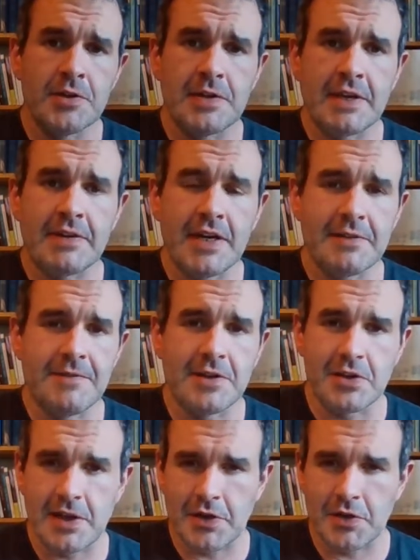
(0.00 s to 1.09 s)
They kind of
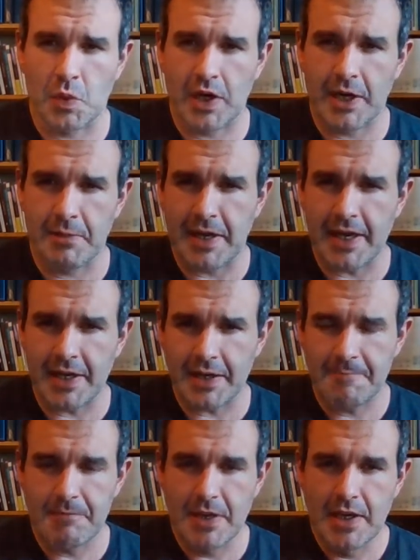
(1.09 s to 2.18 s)
figured out a while back
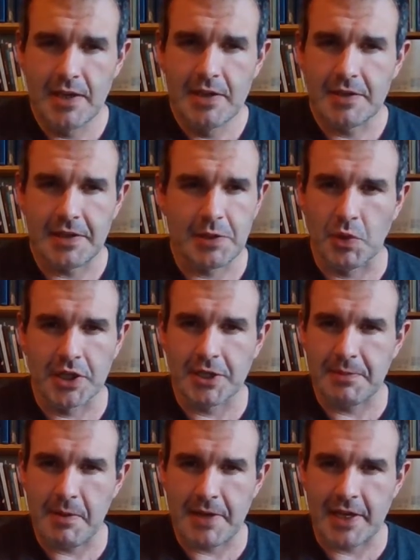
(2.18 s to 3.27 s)
that they weren't going
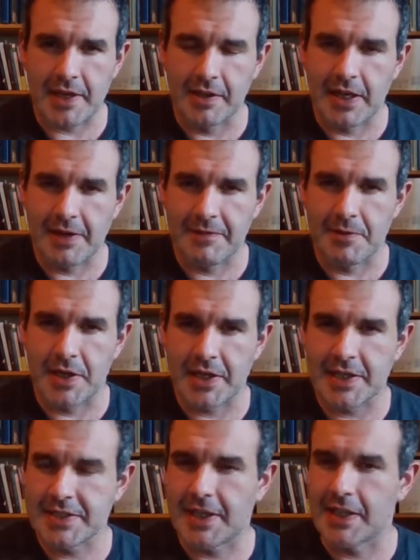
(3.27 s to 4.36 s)
to be making a lot of their
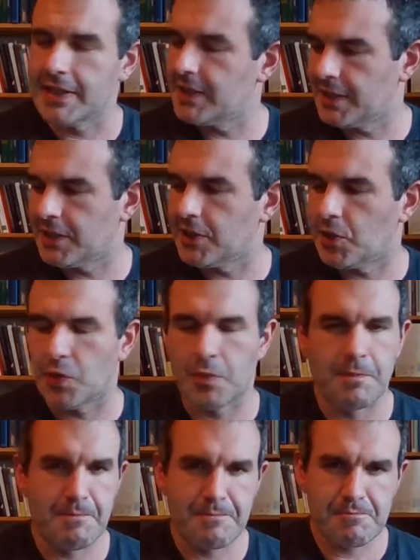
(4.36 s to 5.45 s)
money selling, you know,
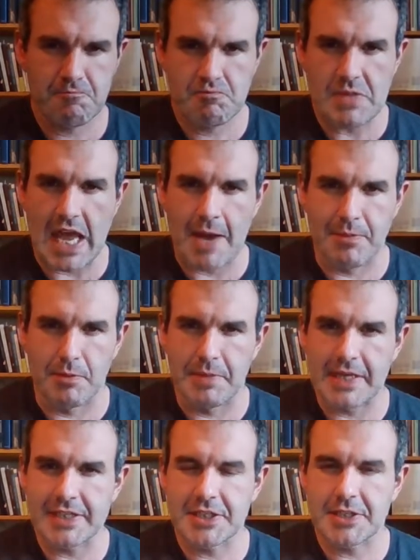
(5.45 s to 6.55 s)

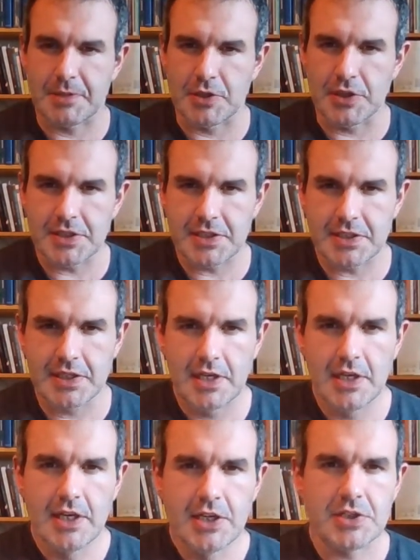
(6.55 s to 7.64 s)
apple-based spirits.
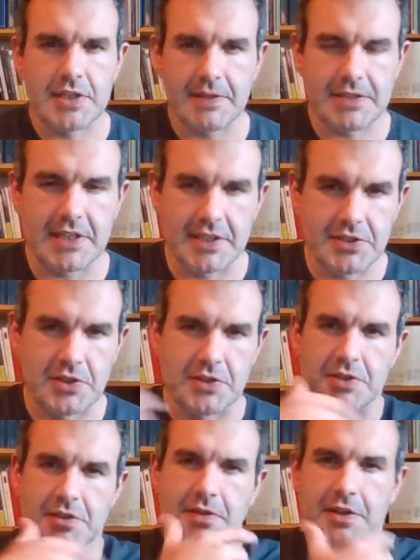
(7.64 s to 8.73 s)
So they've since turned
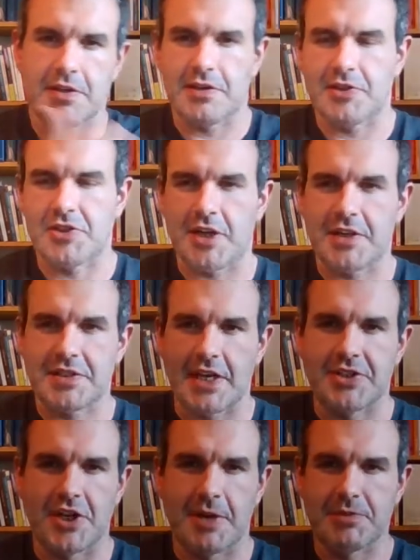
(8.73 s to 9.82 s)
to a
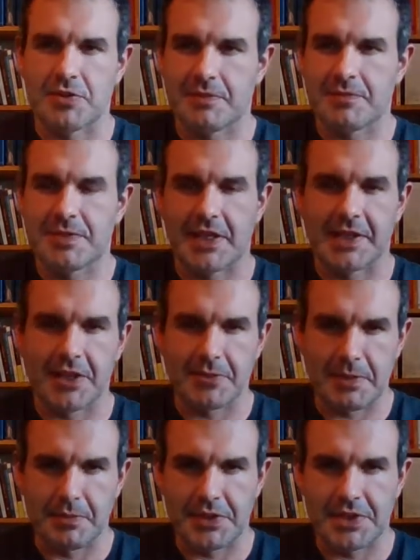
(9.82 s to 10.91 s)
side job sort of selling other
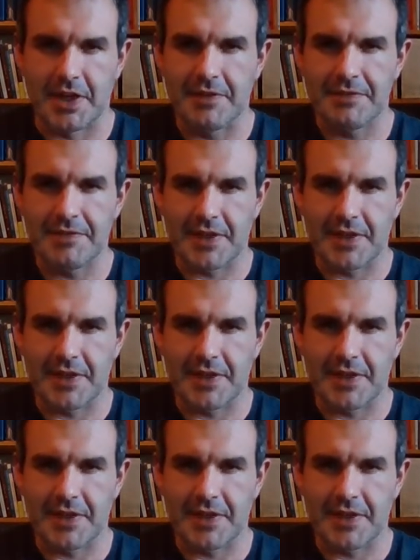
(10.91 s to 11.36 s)
people's stuff.